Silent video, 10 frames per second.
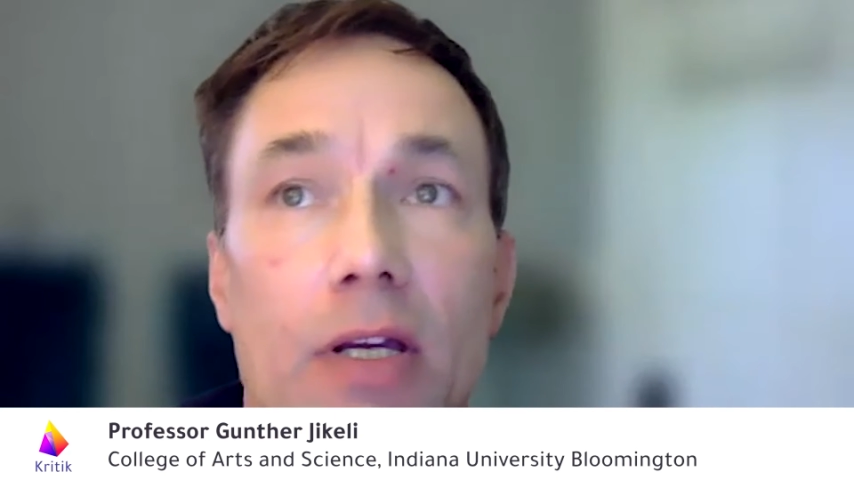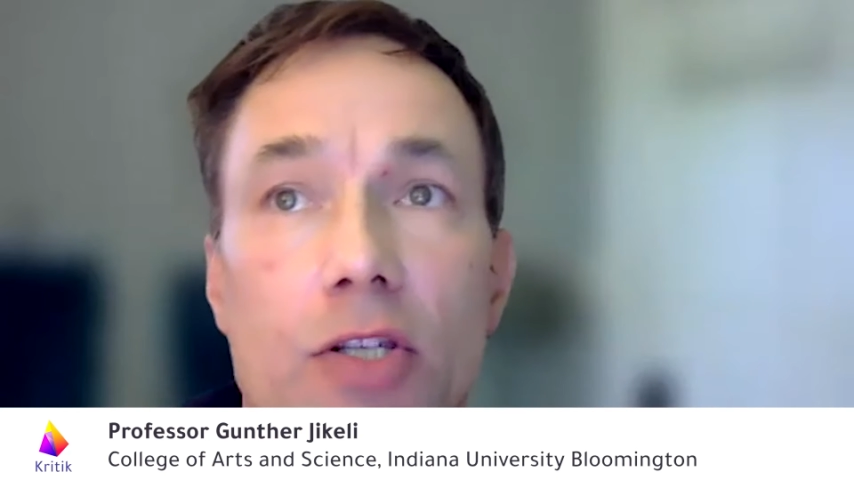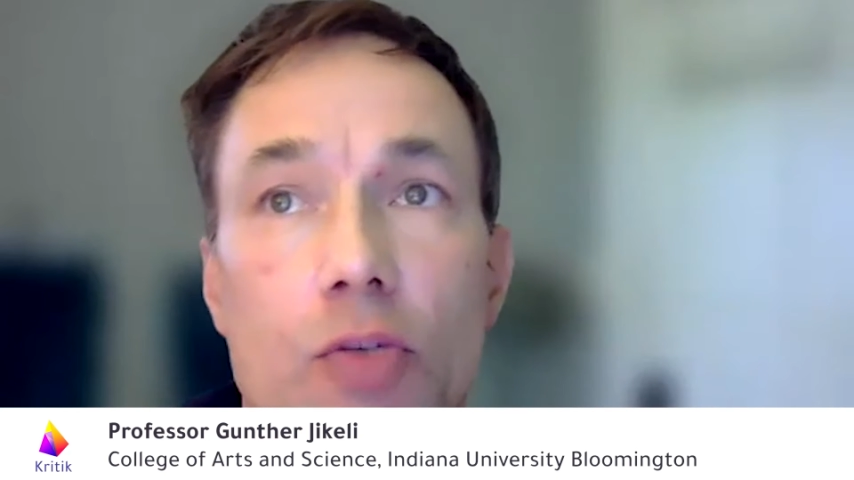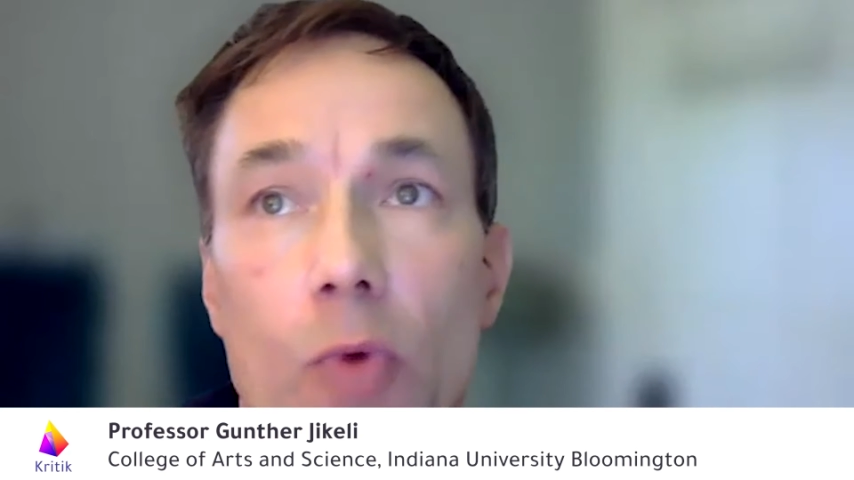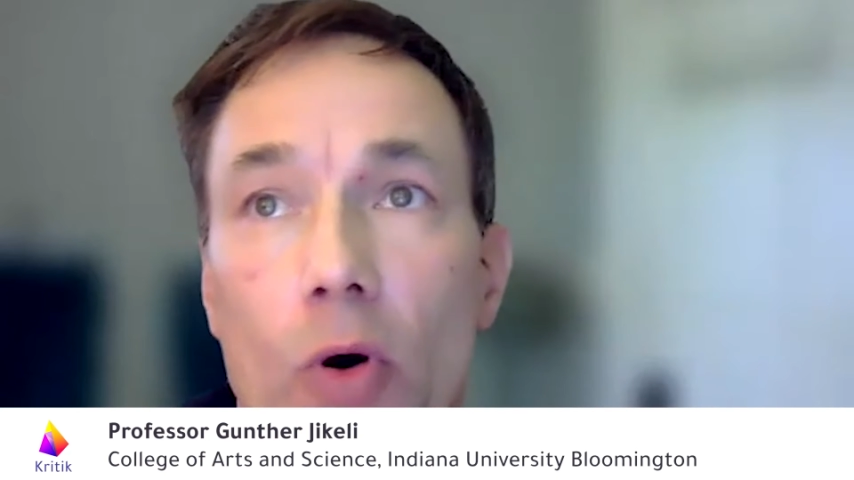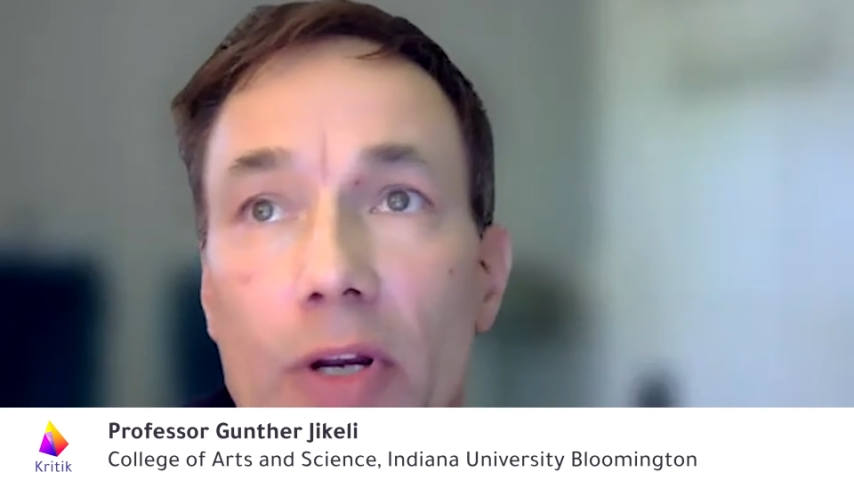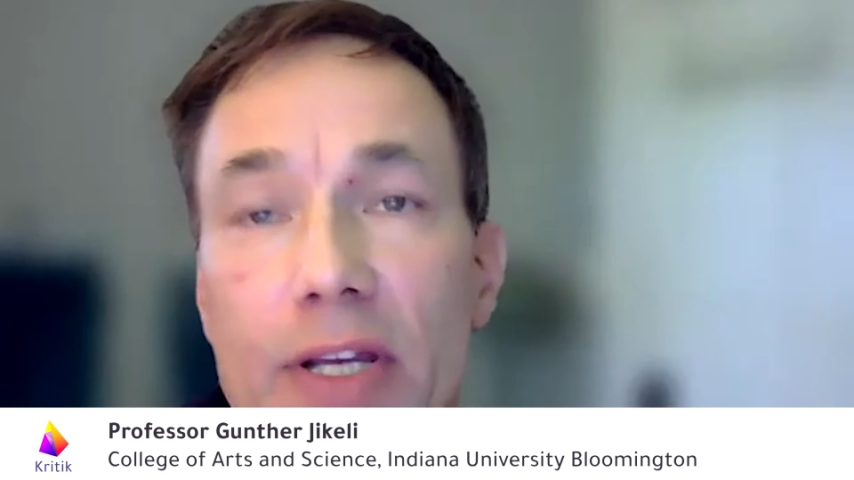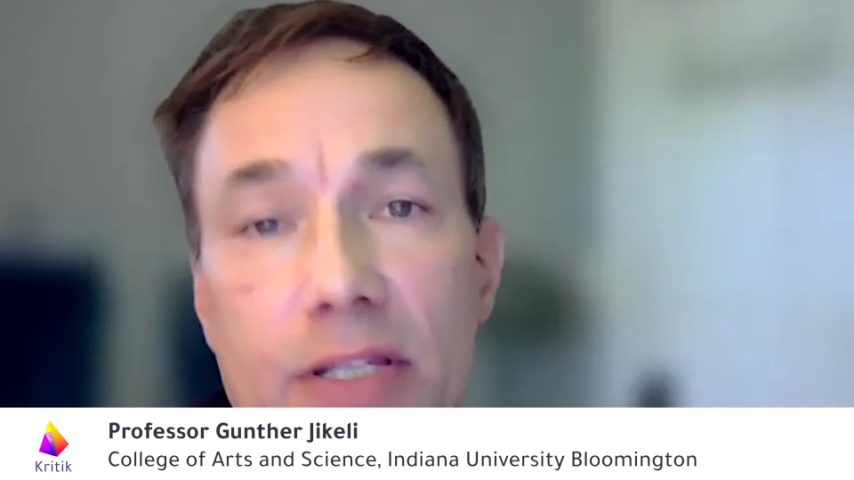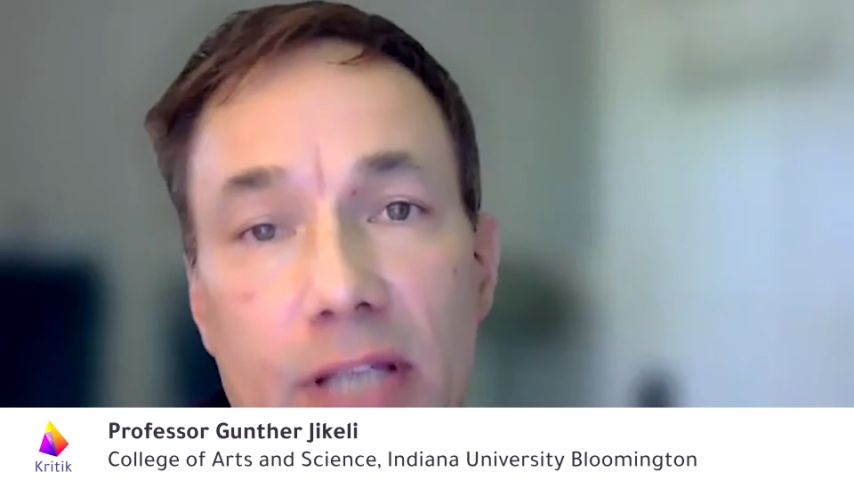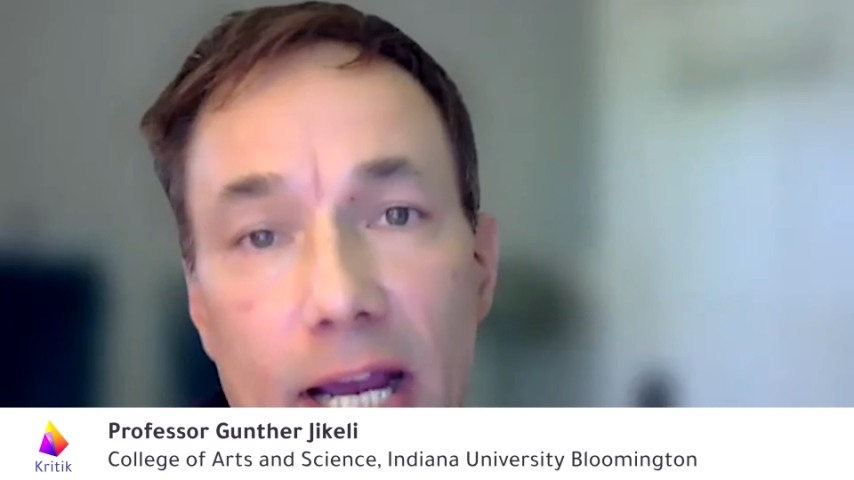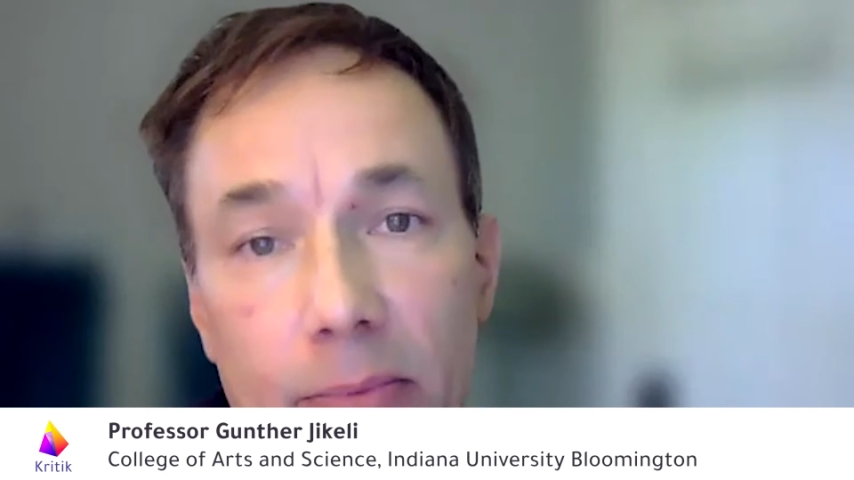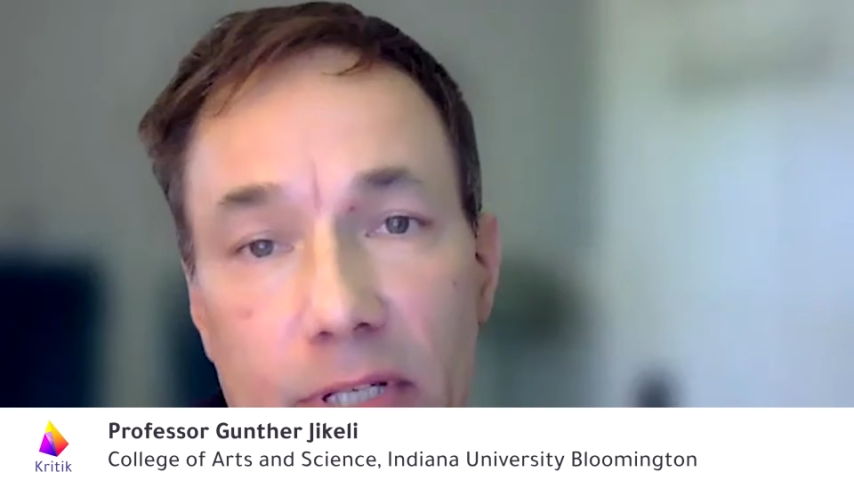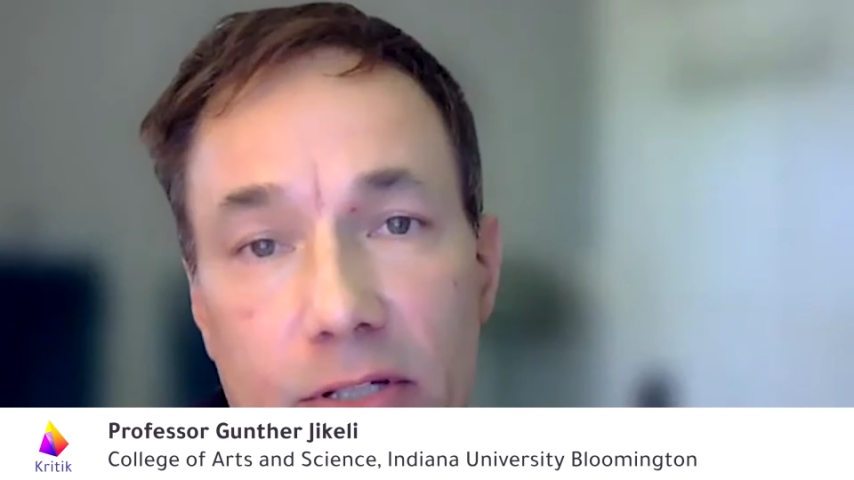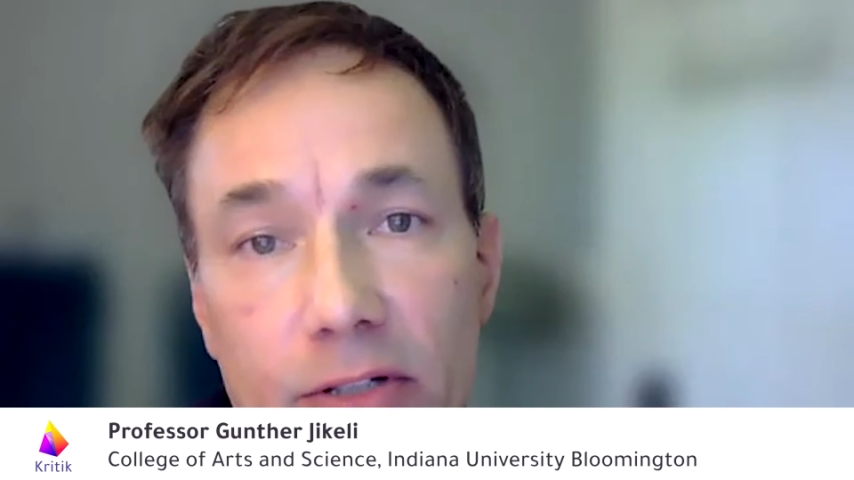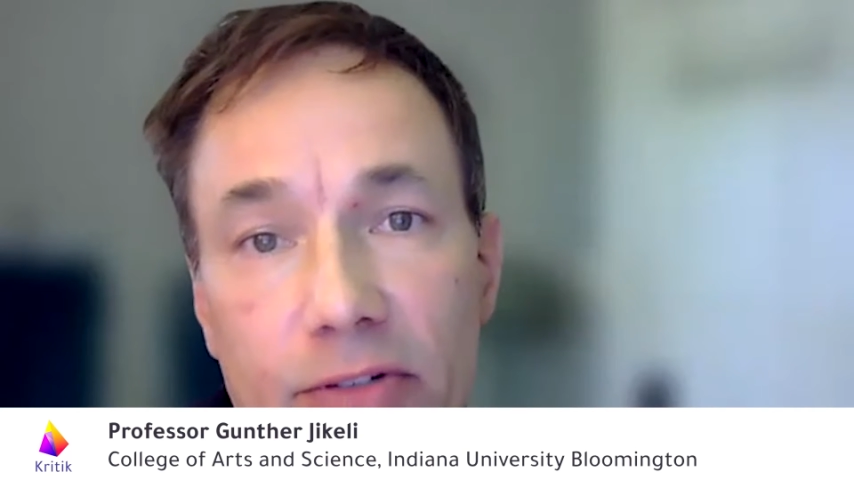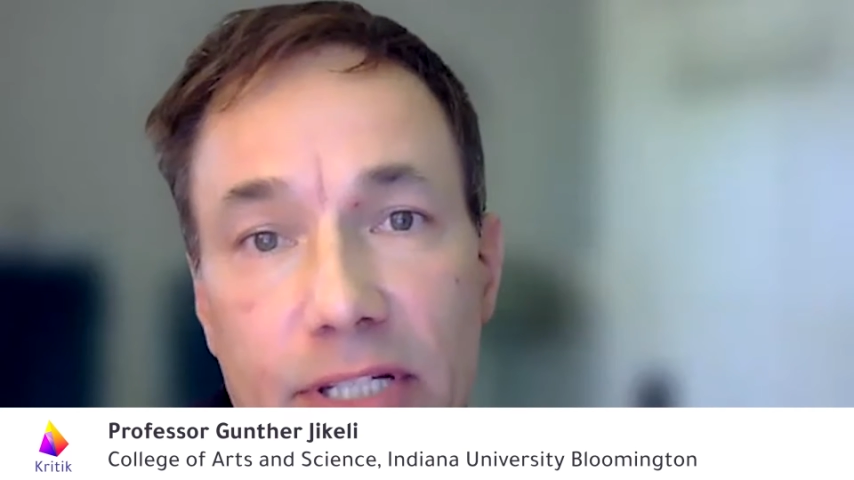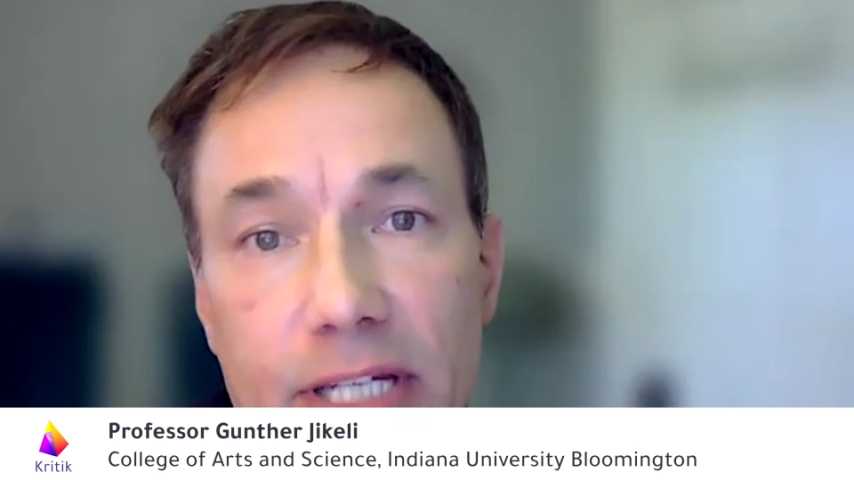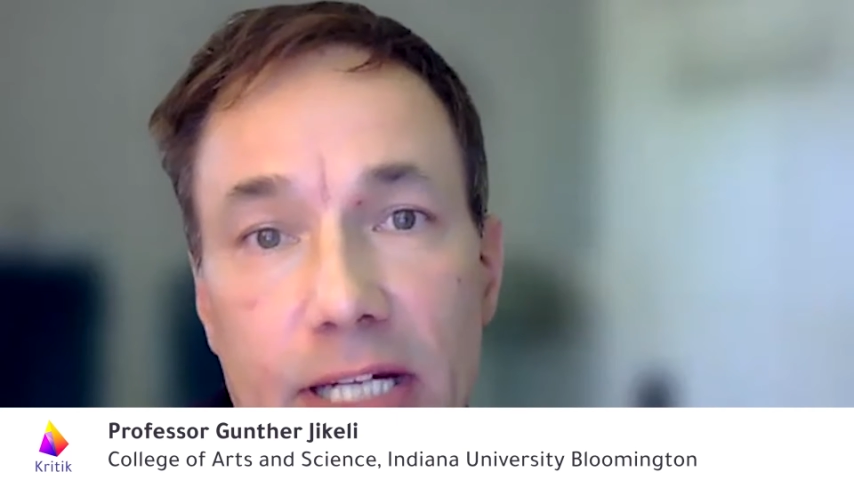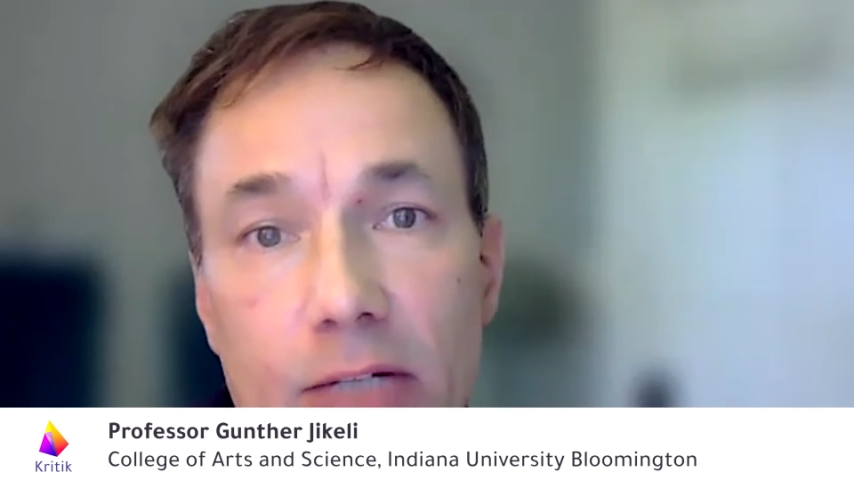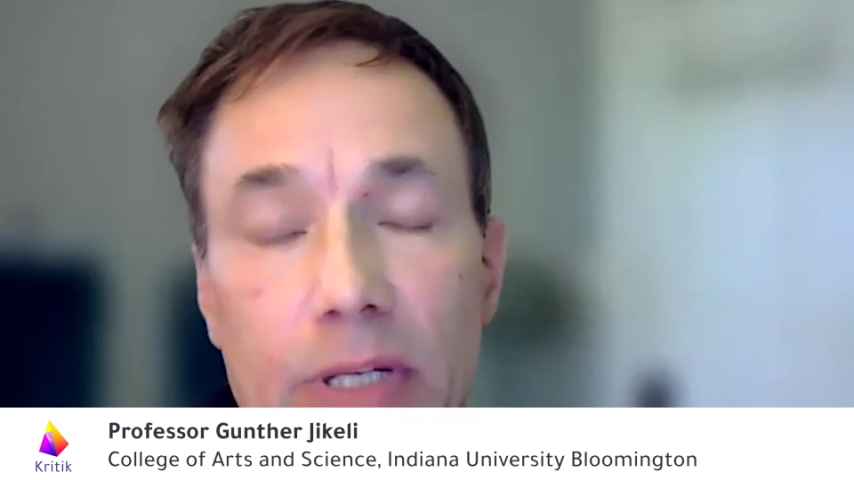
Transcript: smaller assignments on Kritik